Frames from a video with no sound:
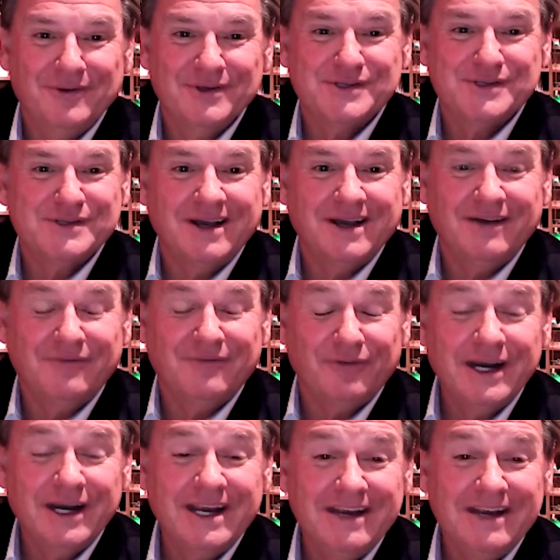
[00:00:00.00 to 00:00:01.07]
was
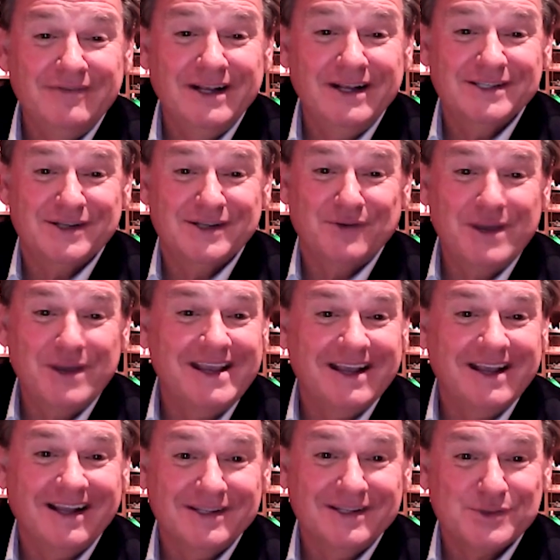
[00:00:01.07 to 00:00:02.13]
free evenings and
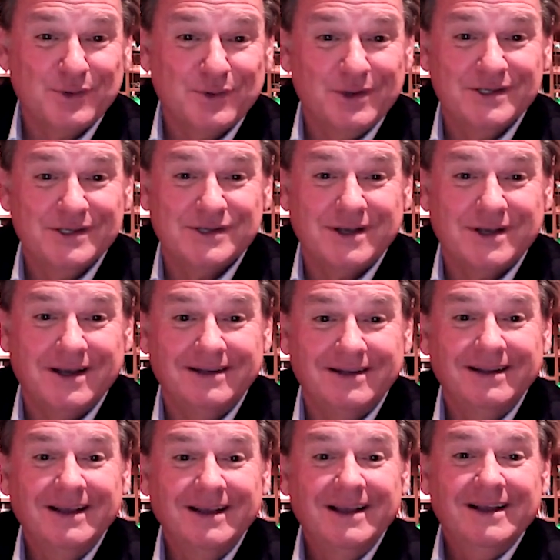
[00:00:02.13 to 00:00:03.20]
weekends was
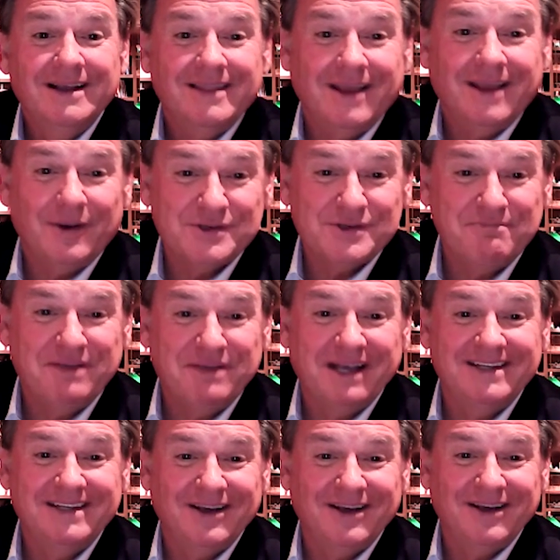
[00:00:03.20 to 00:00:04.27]
that was a
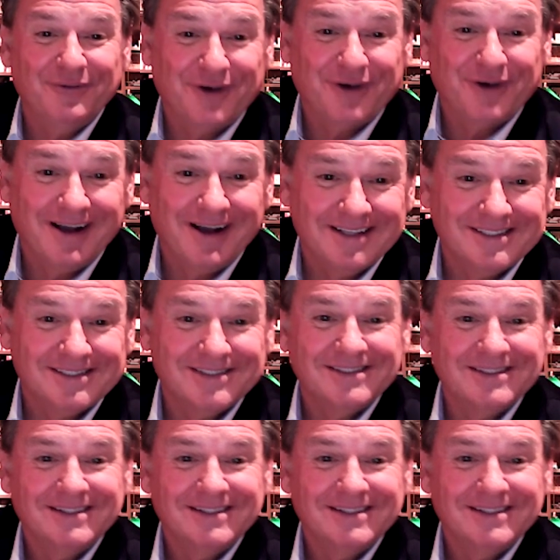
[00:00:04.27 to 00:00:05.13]
big deal for us.